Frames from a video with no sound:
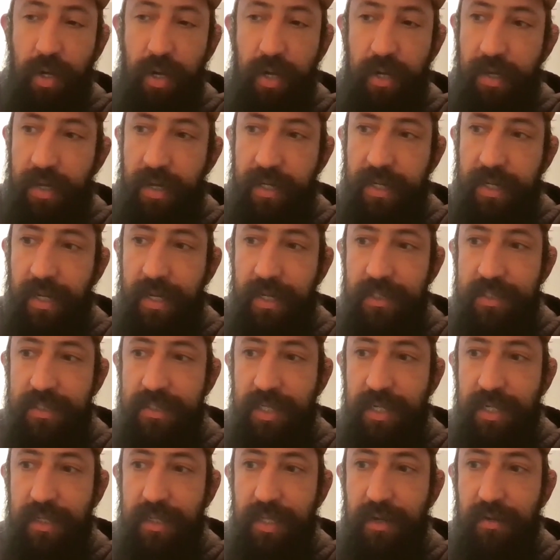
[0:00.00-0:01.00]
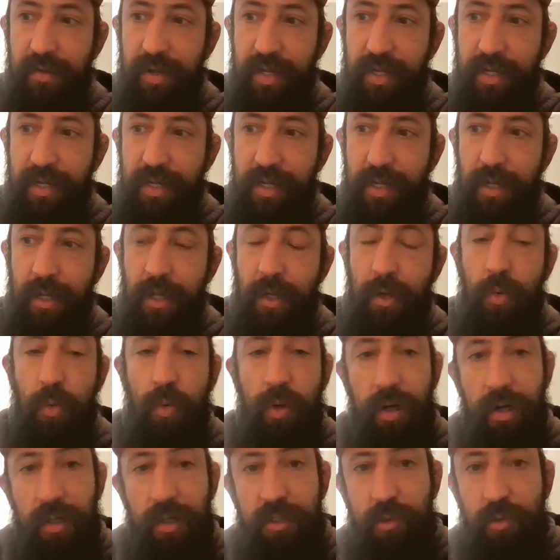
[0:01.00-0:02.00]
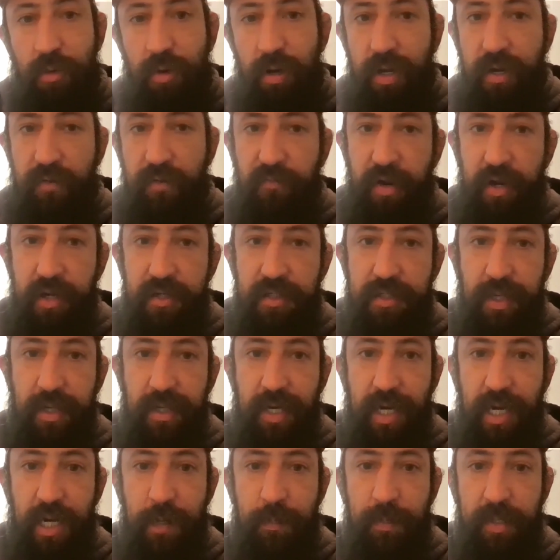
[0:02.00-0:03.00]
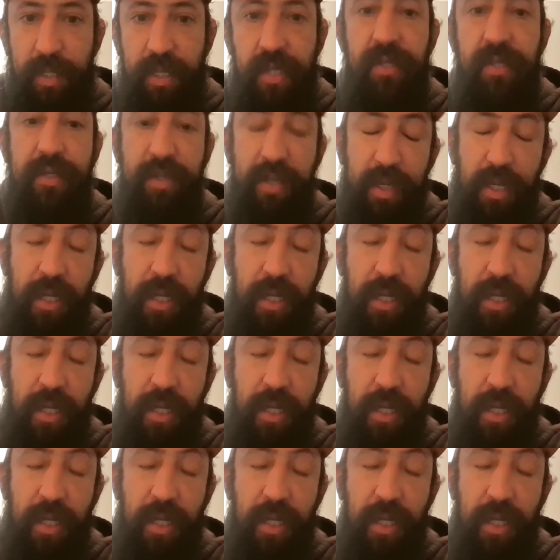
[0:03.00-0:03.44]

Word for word: i i can't say that like well, do a lot of fighters get caught up in that?